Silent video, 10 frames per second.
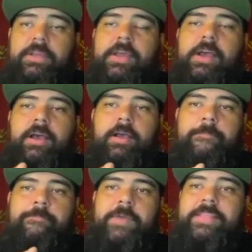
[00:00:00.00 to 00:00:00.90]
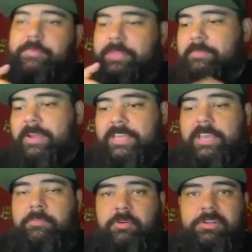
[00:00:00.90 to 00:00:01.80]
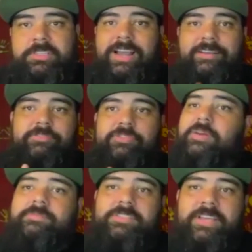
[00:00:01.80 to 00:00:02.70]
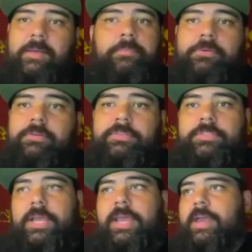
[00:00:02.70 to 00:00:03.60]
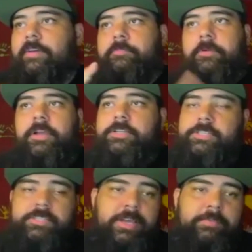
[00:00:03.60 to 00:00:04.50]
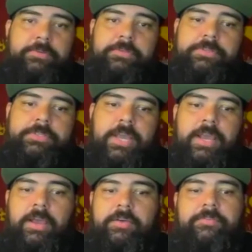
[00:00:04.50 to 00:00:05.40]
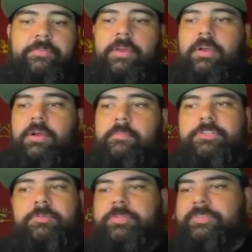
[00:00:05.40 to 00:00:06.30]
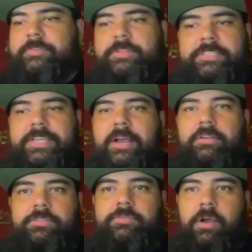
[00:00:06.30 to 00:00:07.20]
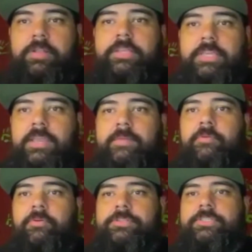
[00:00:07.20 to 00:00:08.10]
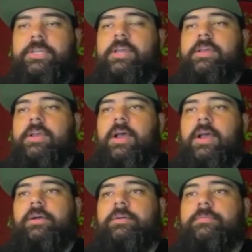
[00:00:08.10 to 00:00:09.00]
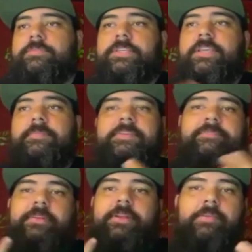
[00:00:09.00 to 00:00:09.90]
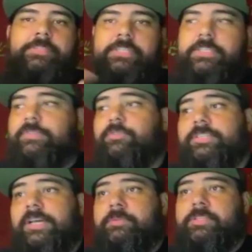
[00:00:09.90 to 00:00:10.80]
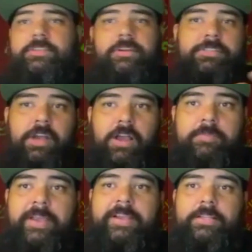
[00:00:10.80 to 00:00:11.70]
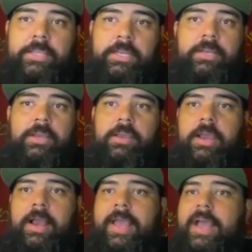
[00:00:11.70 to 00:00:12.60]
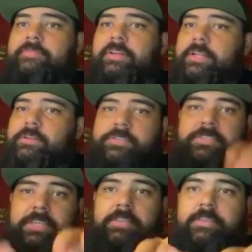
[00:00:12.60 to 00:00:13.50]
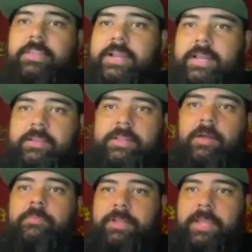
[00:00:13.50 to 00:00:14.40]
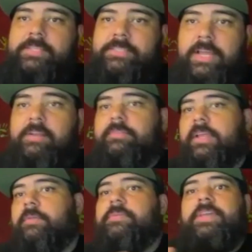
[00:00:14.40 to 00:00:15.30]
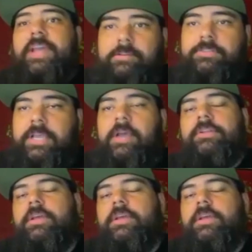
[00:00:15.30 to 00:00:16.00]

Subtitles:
And then within my keyboards, I have drum samples, I have percussion samples, I have multiple different sounds on the keyboards to give me different options. Like for example, the song "Talk" by Khalid, I have a little synth that I'll play instead of like a piano sound,